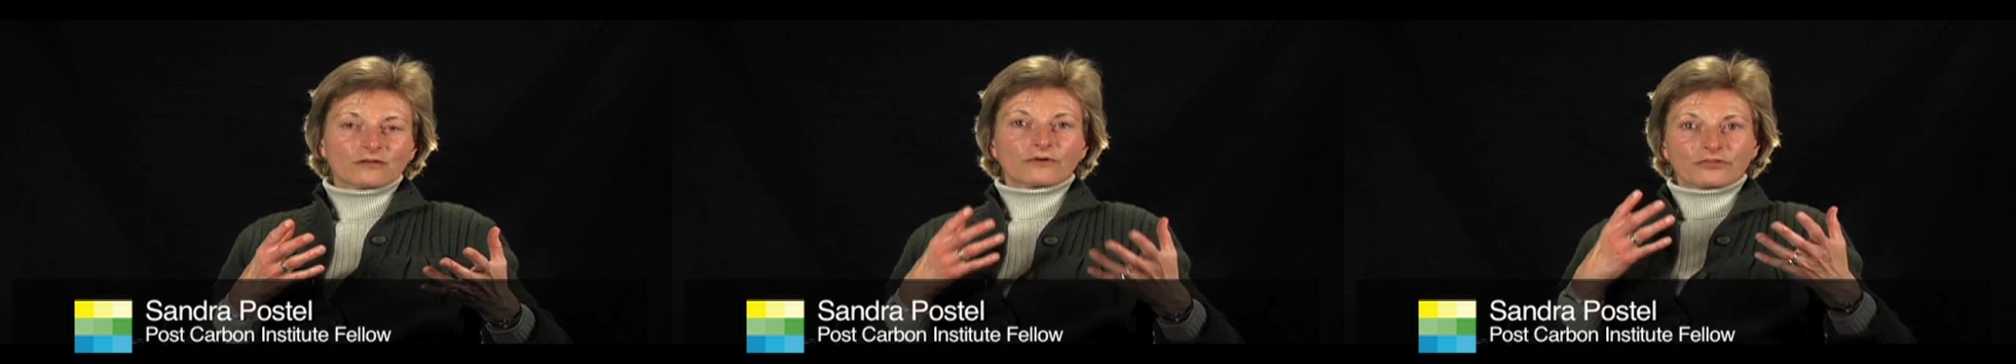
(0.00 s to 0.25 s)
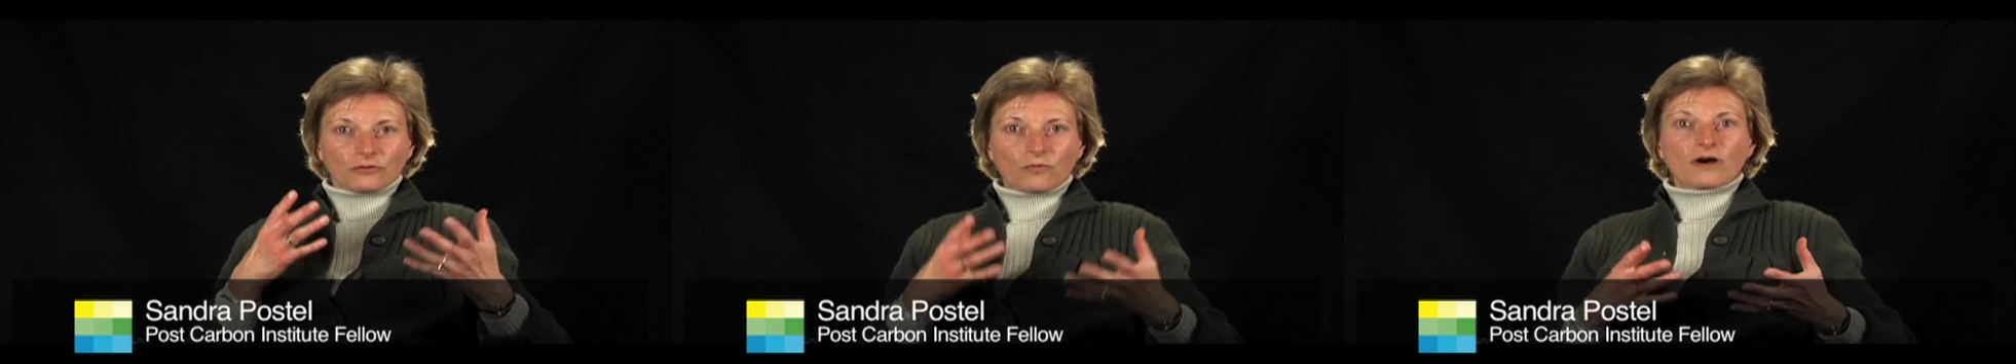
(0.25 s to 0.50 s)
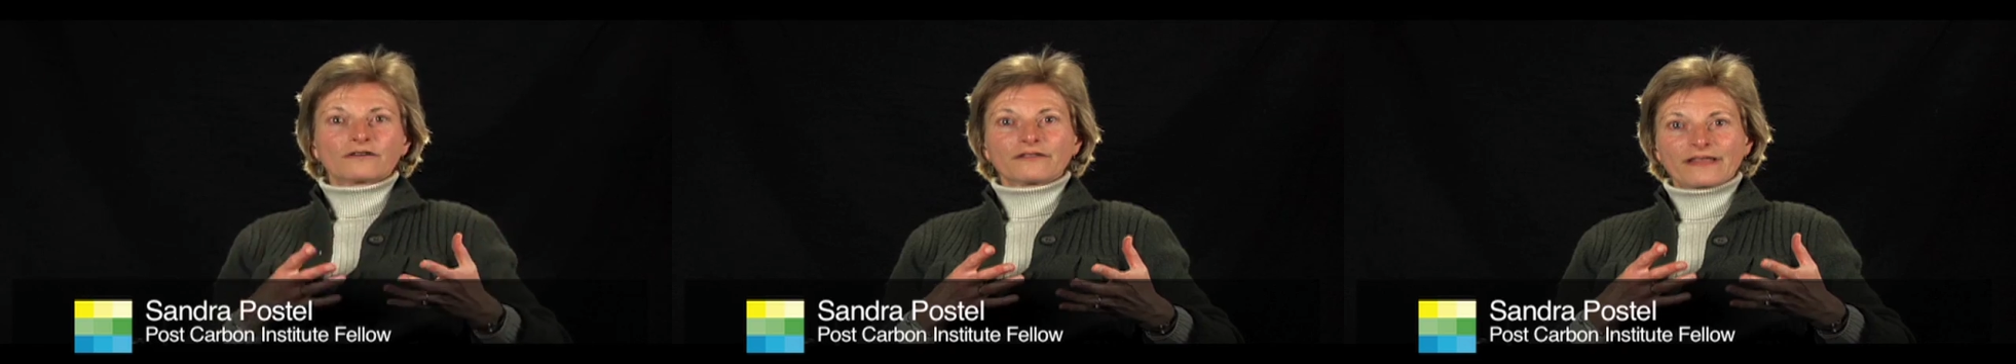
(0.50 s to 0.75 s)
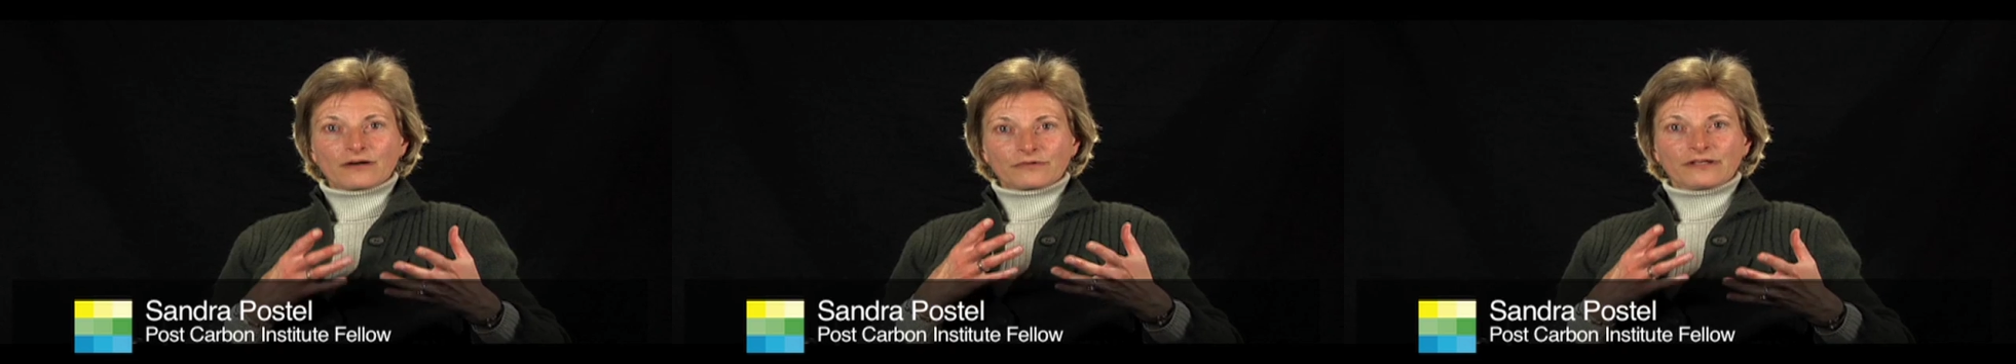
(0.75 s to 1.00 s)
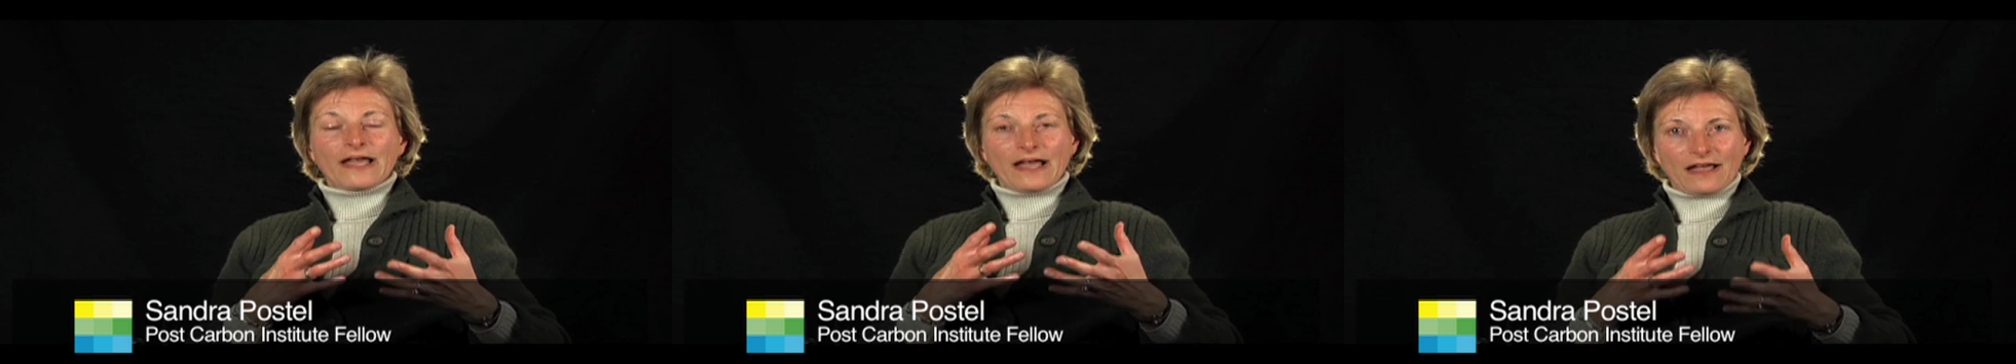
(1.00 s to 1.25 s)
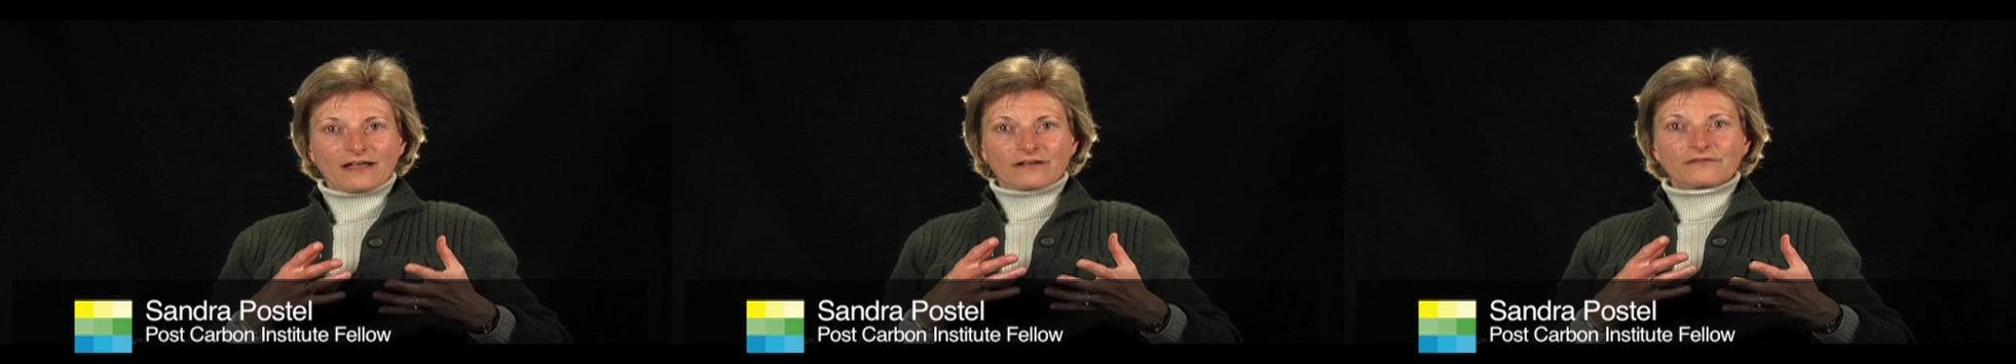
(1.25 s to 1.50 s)
with the water that we
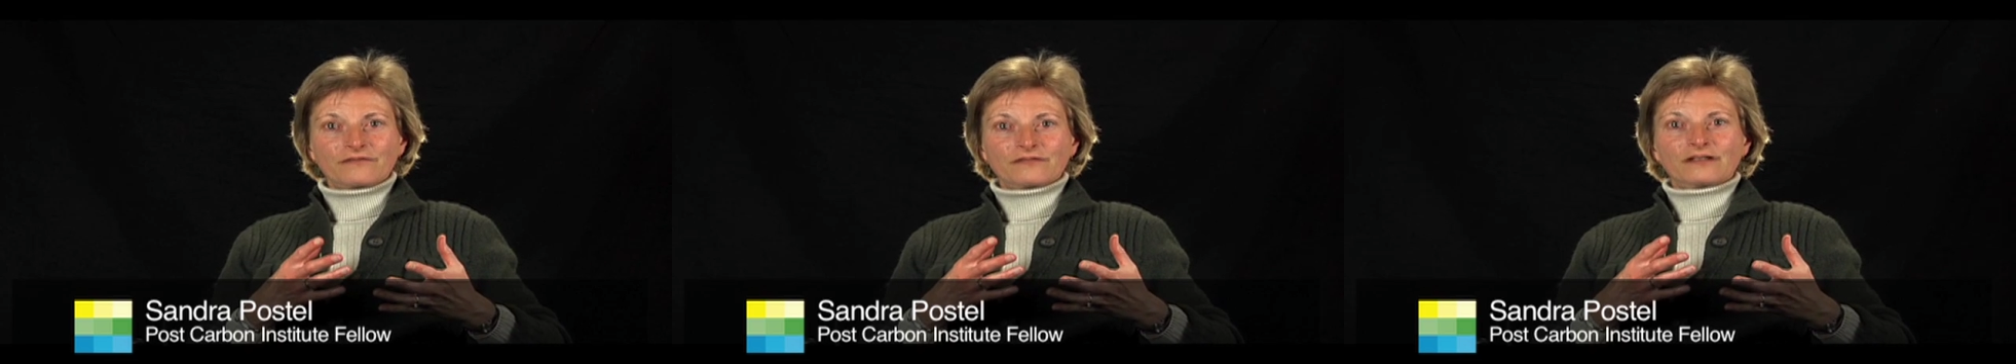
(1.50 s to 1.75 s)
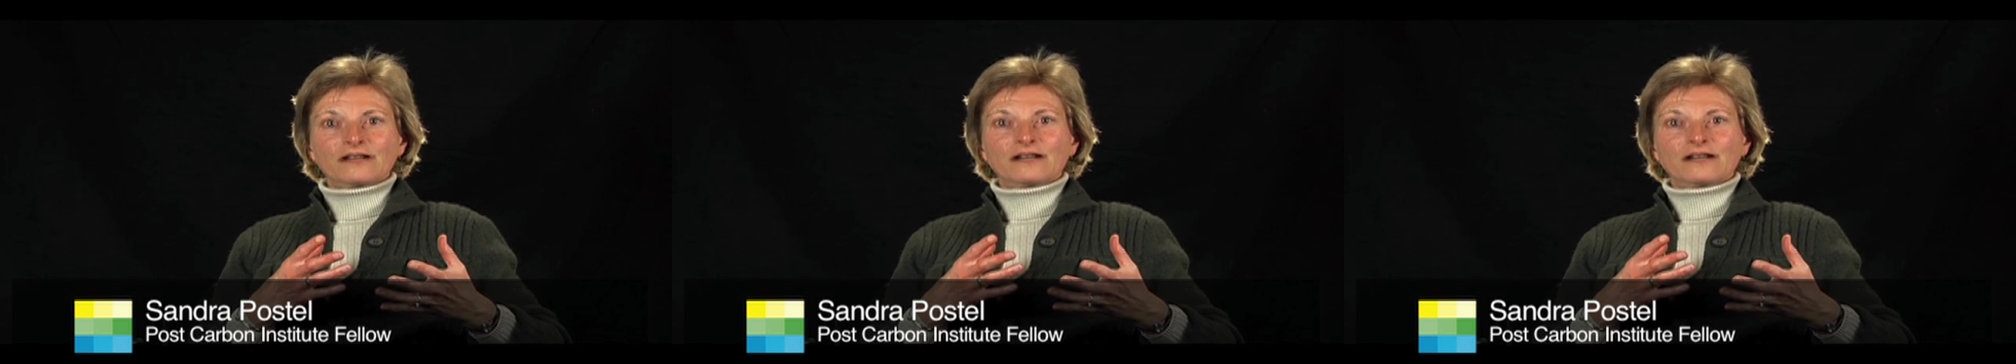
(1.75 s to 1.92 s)
have